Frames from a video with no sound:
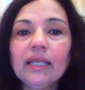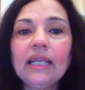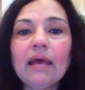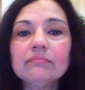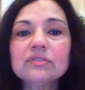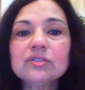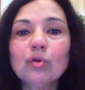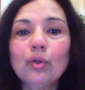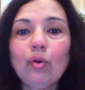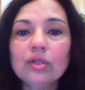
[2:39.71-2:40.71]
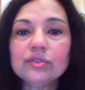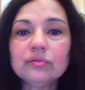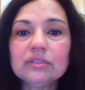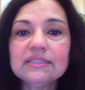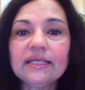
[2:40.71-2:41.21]
lumps, or
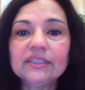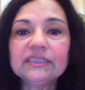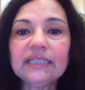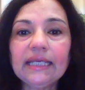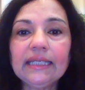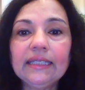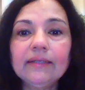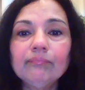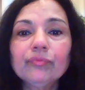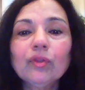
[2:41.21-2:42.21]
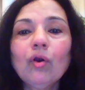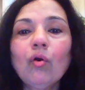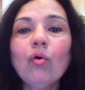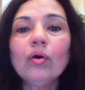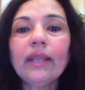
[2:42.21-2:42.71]
nodules that are shiny
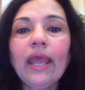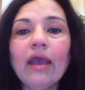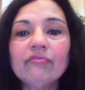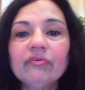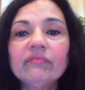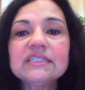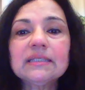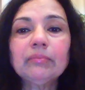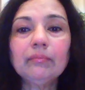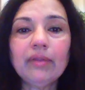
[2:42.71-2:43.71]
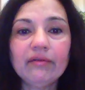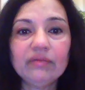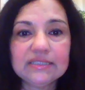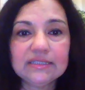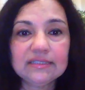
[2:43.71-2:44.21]
or have visible blood
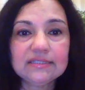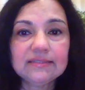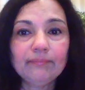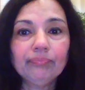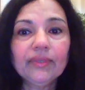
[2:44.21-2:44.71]
vessels,